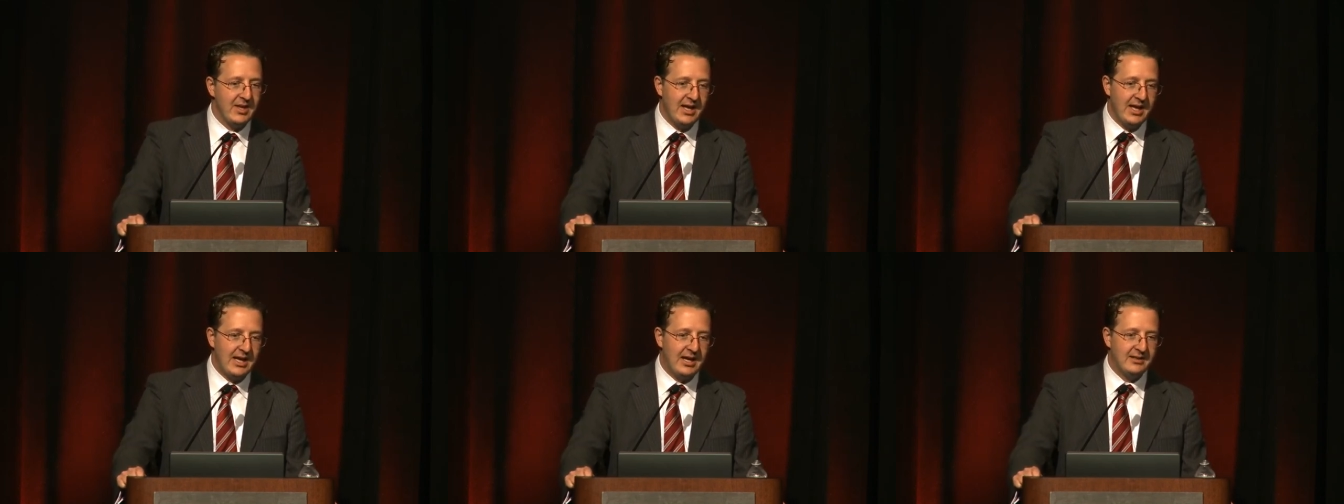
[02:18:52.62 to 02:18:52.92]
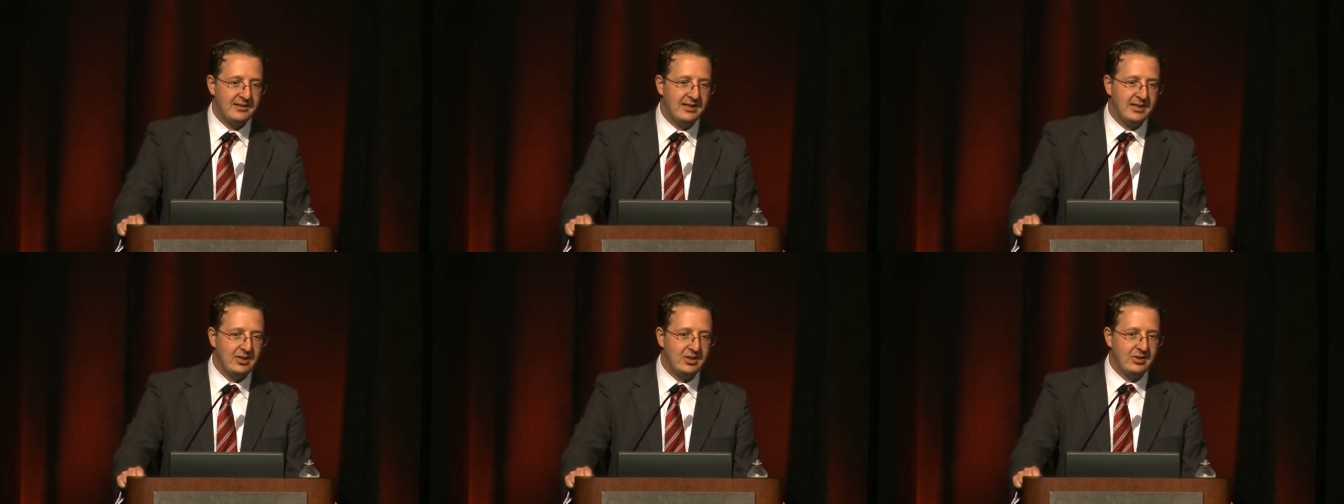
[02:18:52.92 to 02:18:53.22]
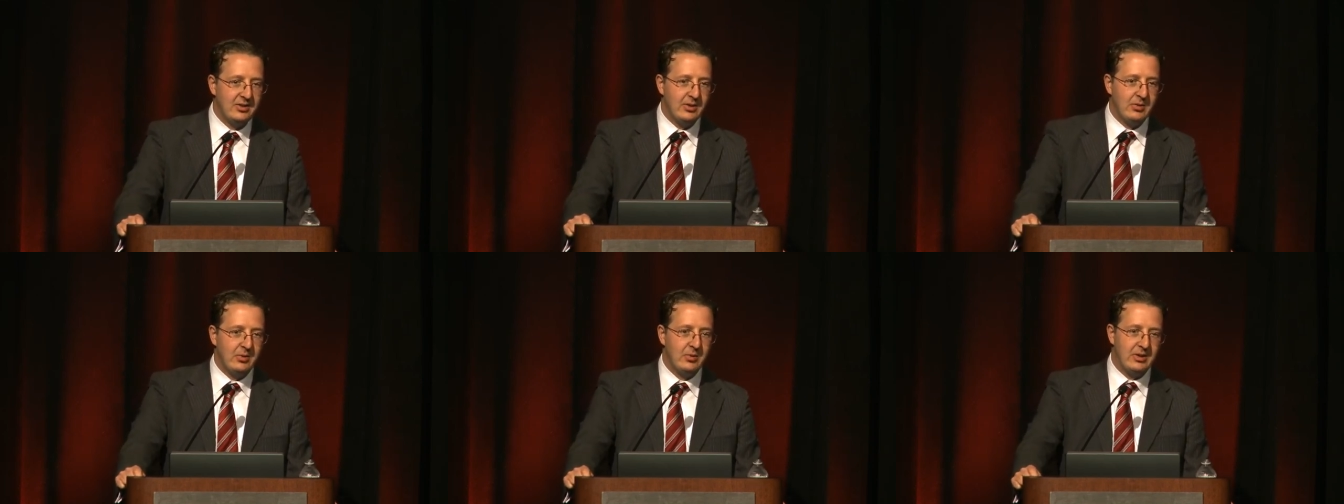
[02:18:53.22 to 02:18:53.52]
I'll tell you,
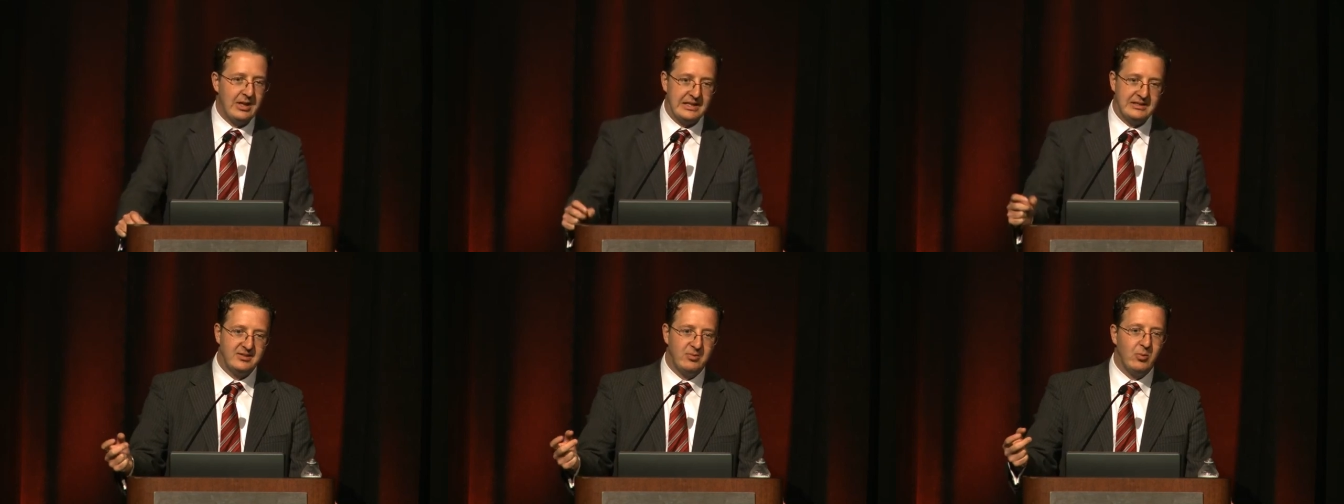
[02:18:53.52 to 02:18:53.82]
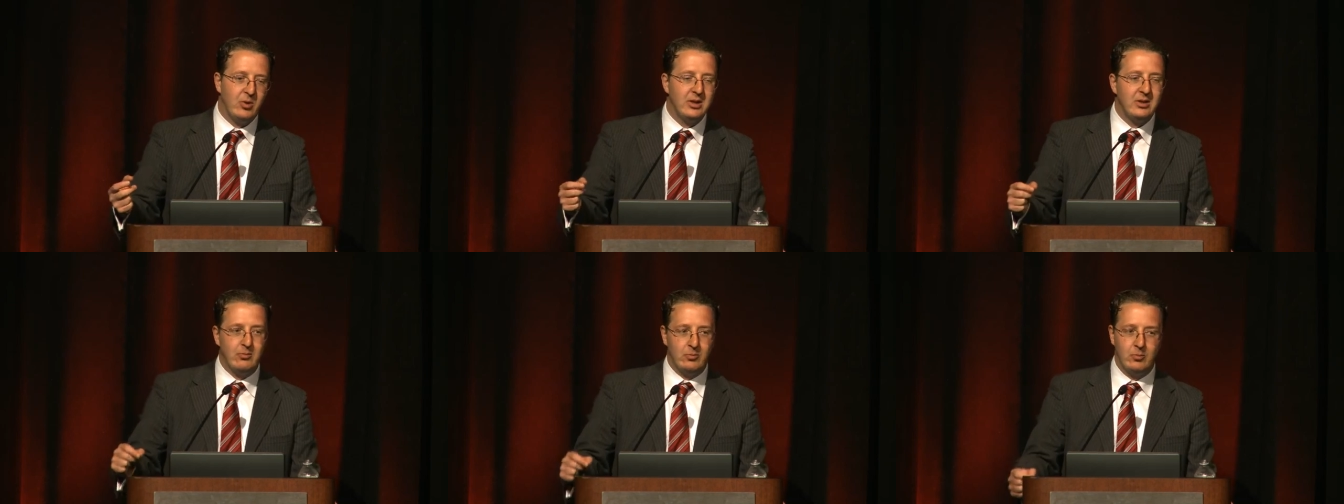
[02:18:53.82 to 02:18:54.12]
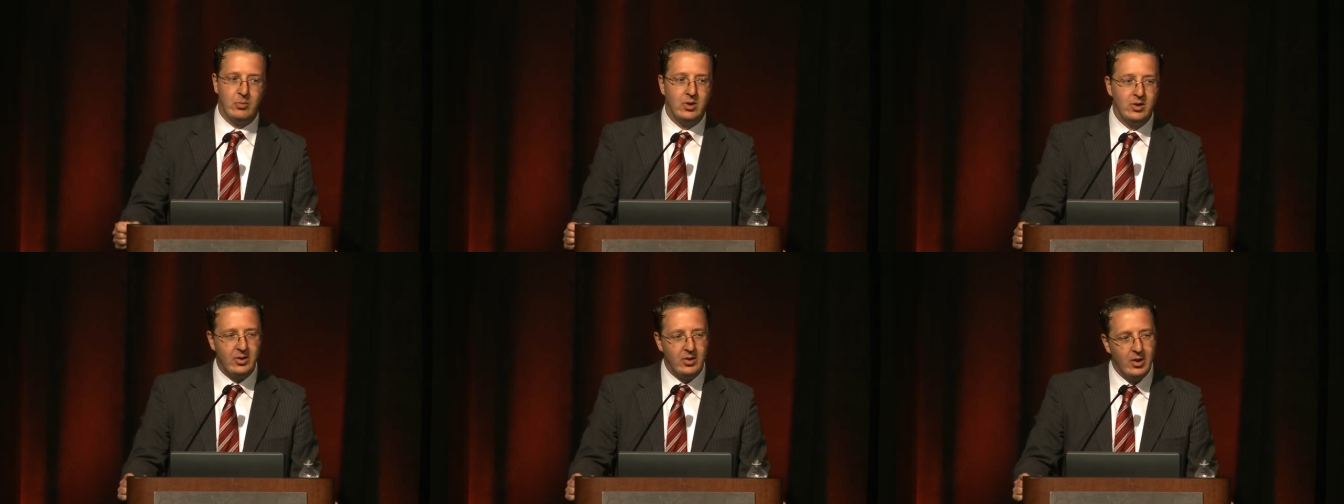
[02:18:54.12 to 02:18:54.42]
that's one
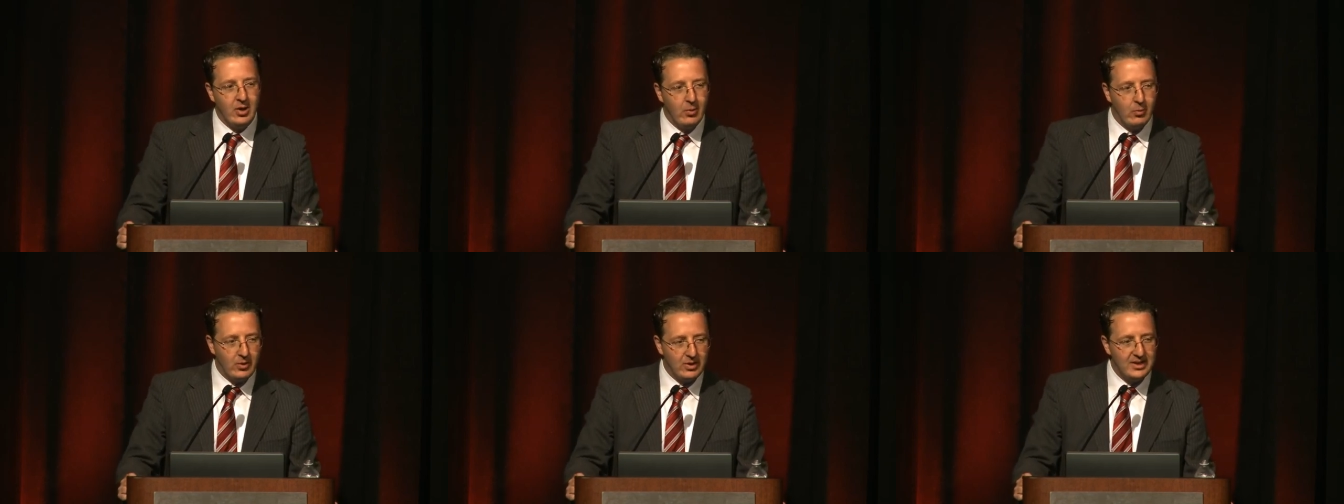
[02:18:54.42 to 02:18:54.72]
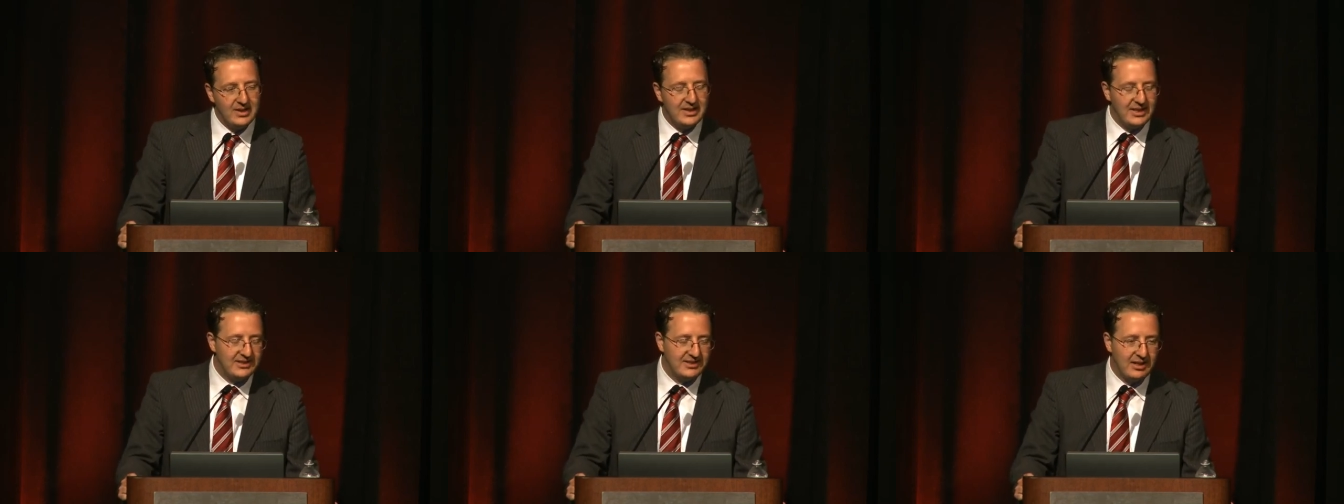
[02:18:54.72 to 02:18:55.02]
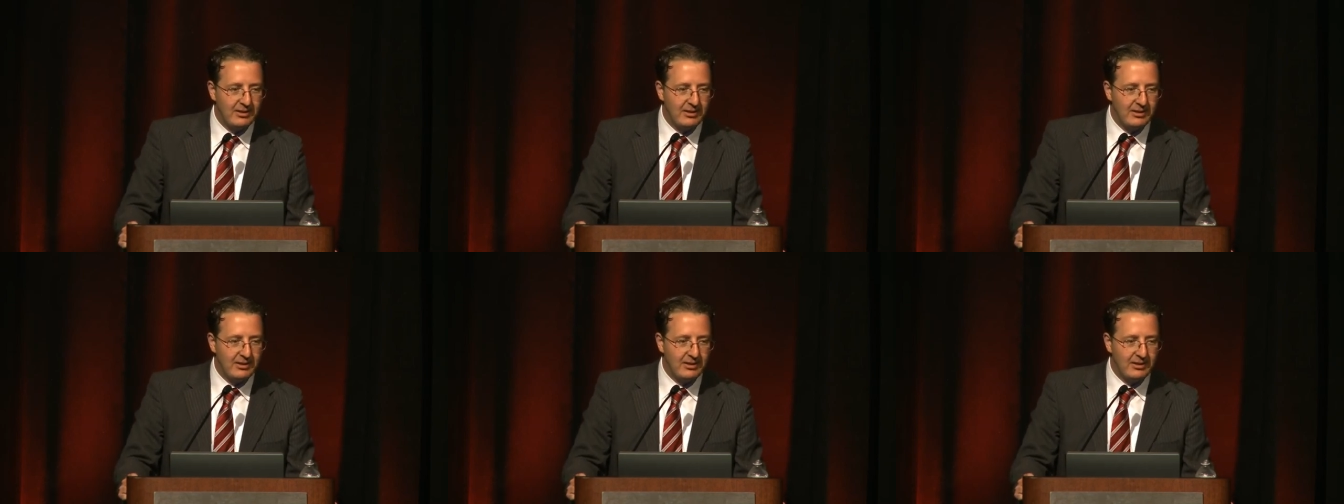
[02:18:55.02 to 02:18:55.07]
of the things